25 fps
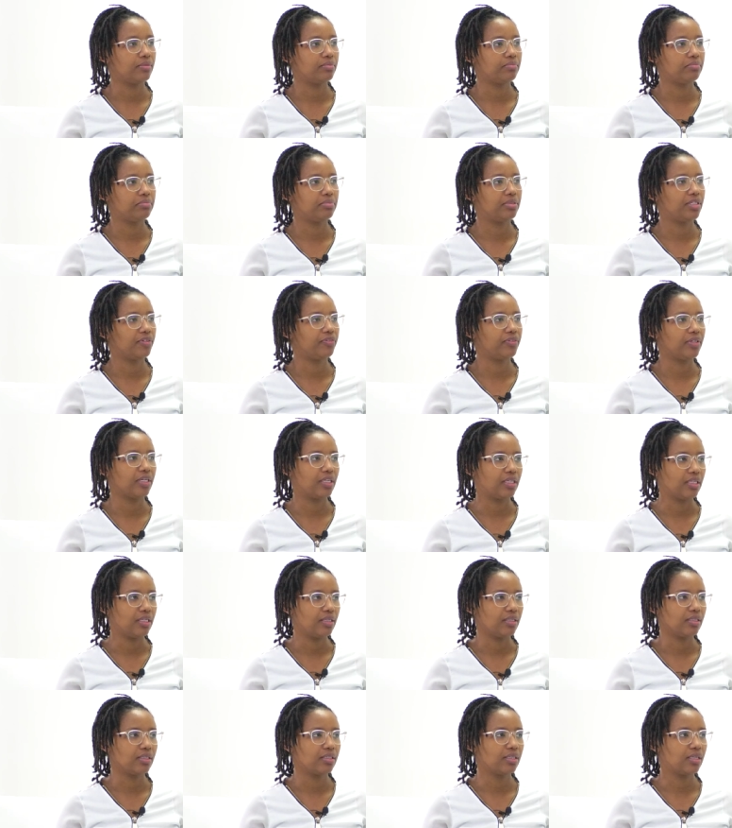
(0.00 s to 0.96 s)
uh,
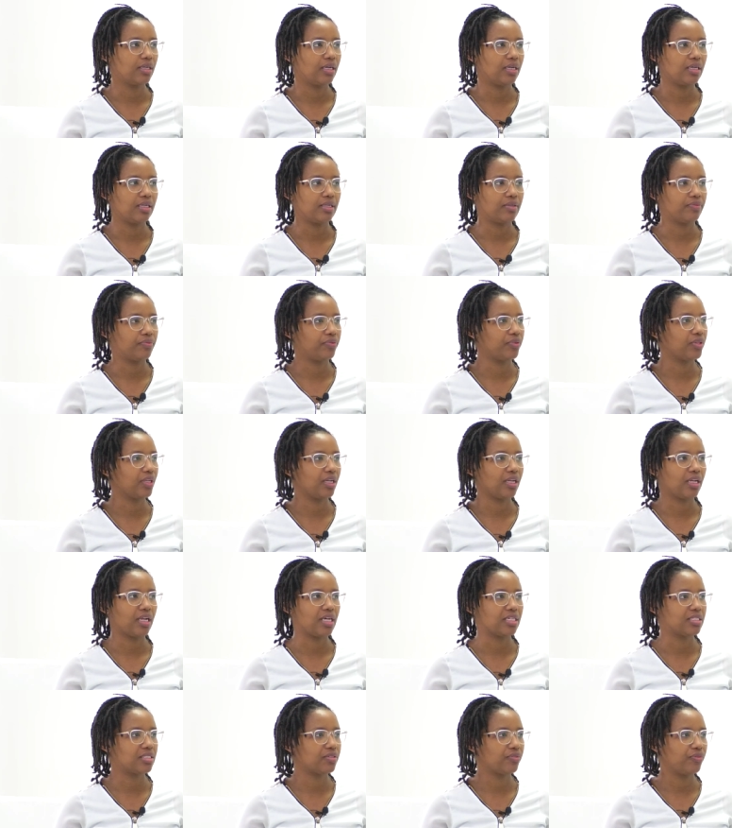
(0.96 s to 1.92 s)
definitely uh, for the
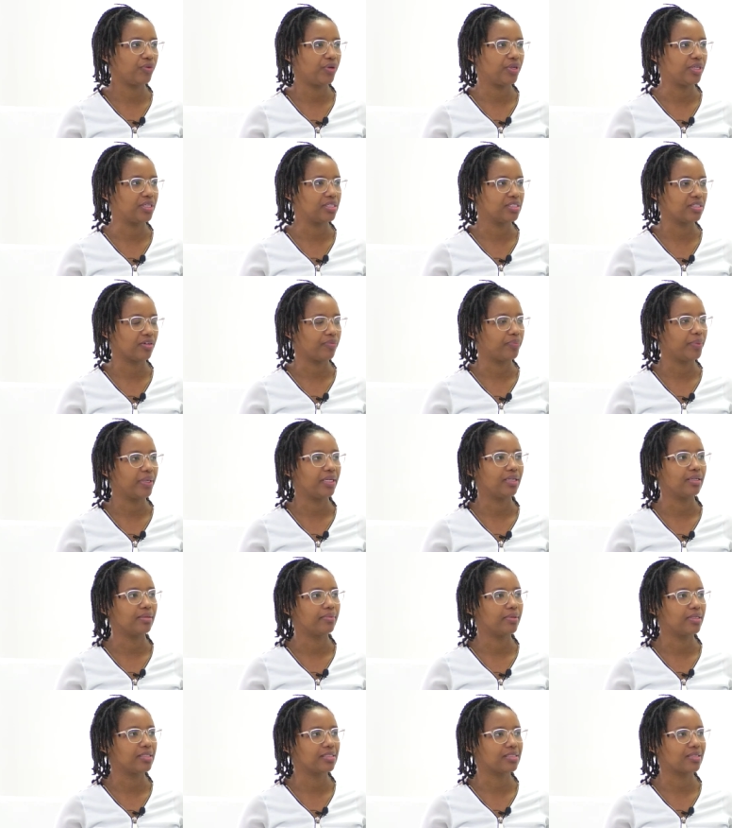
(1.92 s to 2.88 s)
last four years I've been
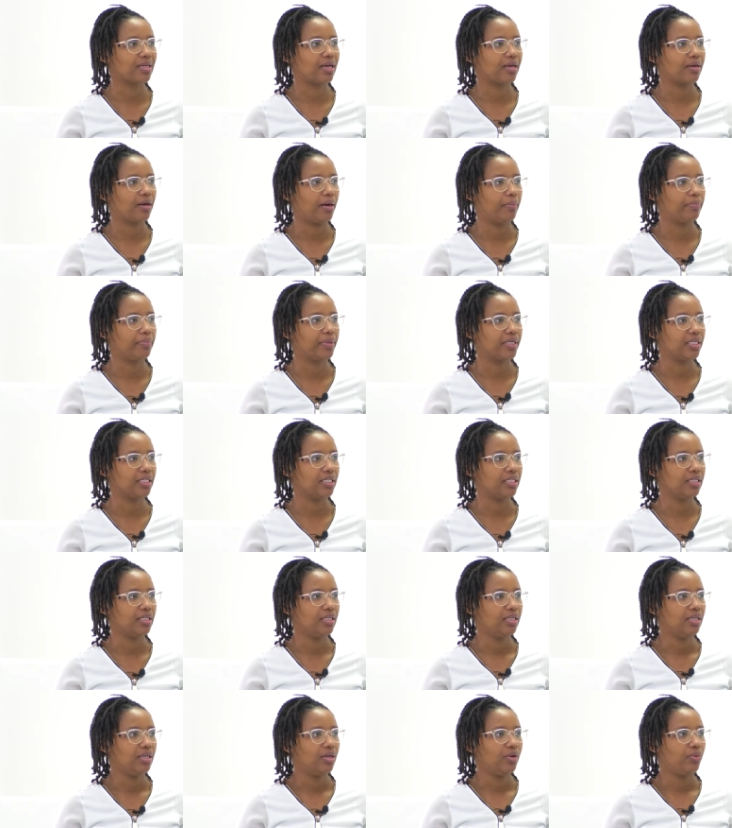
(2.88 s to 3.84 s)
in this company,
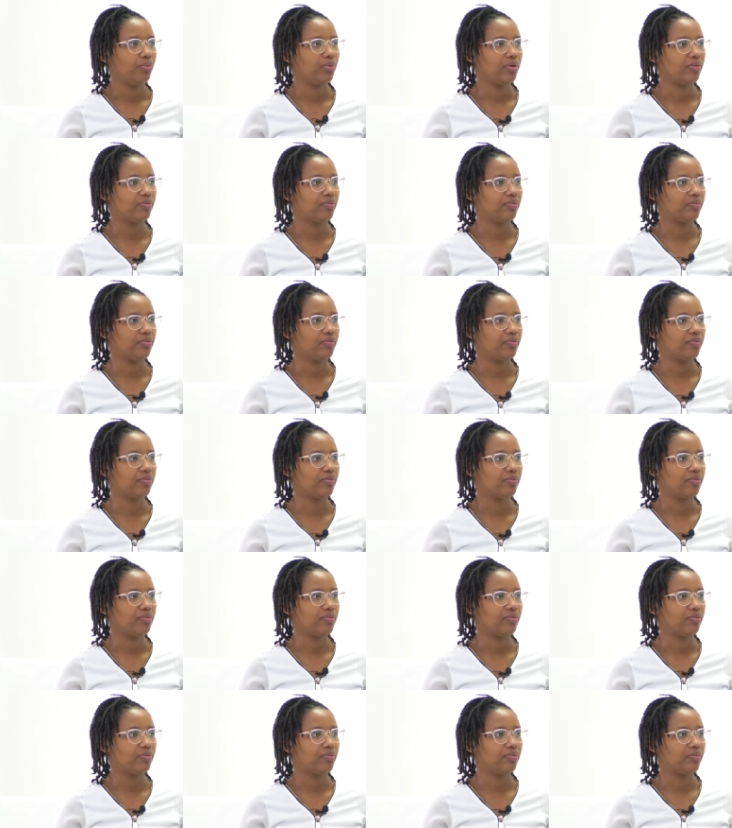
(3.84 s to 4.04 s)
mm.